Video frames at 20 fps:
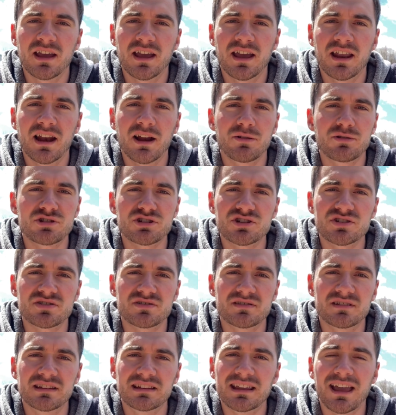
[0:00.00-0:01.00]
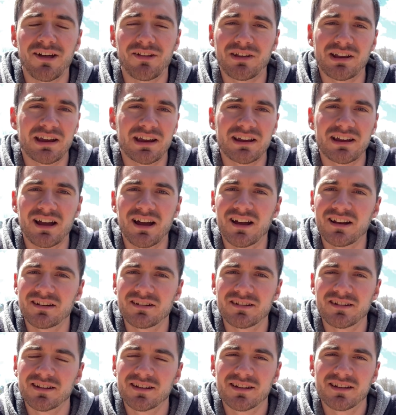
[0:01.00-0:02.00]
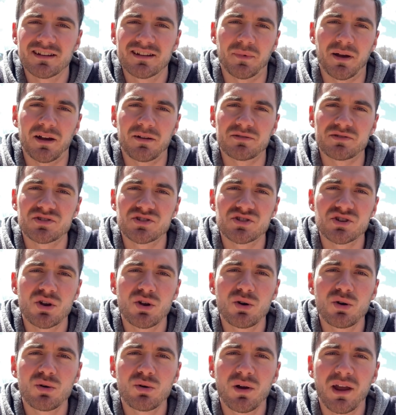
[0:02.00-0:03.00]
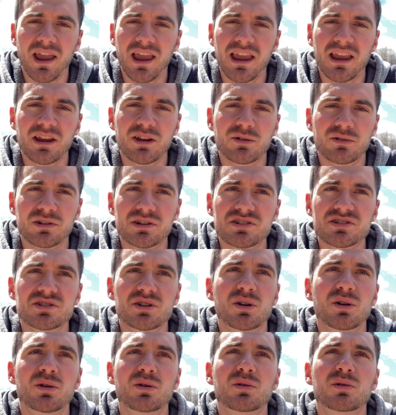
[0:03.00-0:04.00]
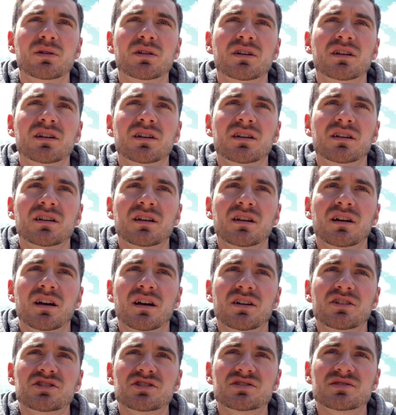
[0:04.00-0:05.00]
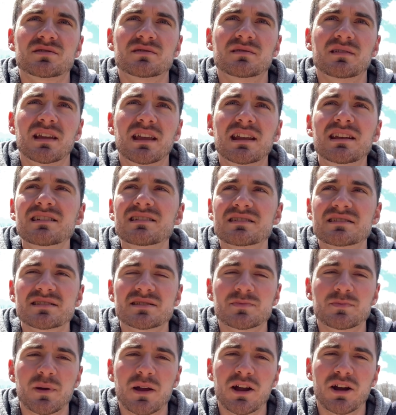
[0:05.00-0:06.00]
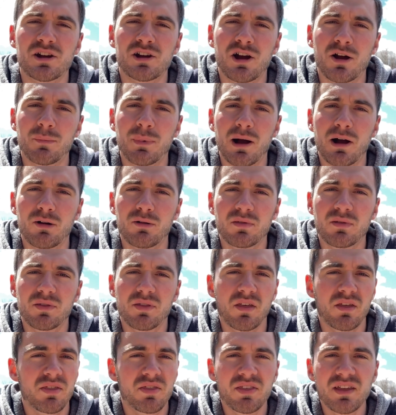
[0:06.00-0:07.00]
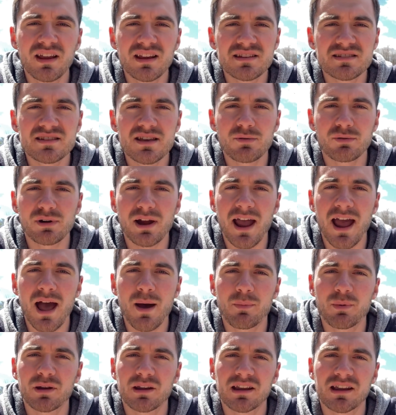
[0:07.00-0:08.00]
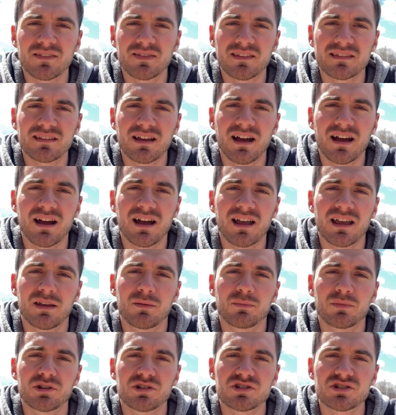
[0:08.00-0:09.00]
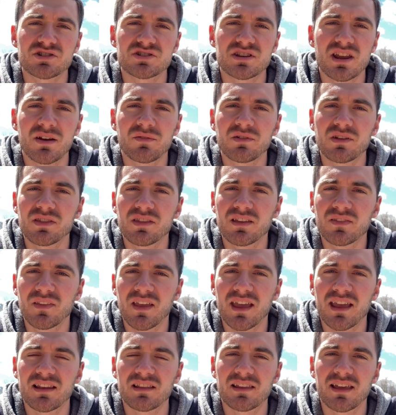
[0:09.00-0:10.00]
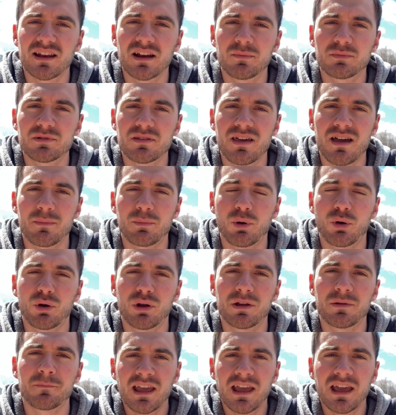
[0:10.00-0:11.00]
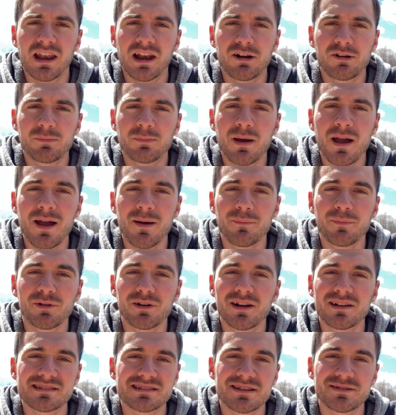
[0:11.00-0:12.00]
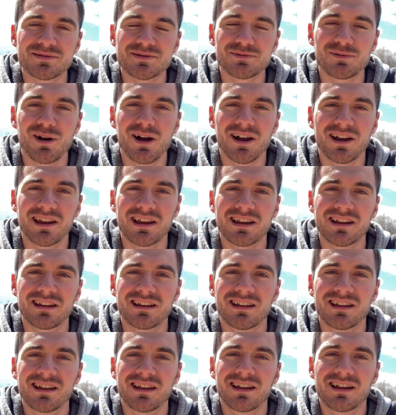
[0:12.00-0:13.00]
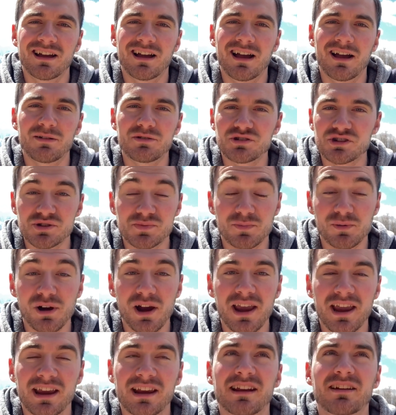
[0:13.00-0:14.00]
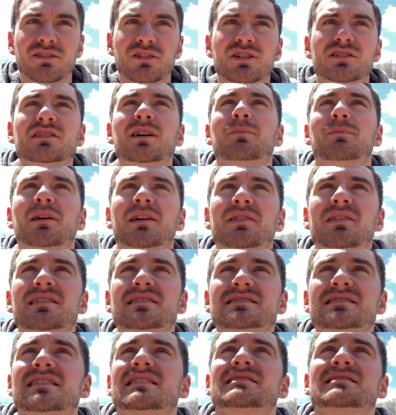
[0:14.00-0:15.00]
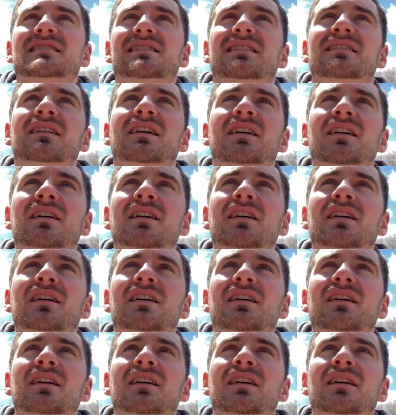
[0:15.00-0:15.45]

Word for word: and I was just yelling at God. I was so angry, so uh, just in despair about the things that were happening at the time and just everything that had led up to that point. And I remember as I was walking, I was just praying and I looked up like this and I said,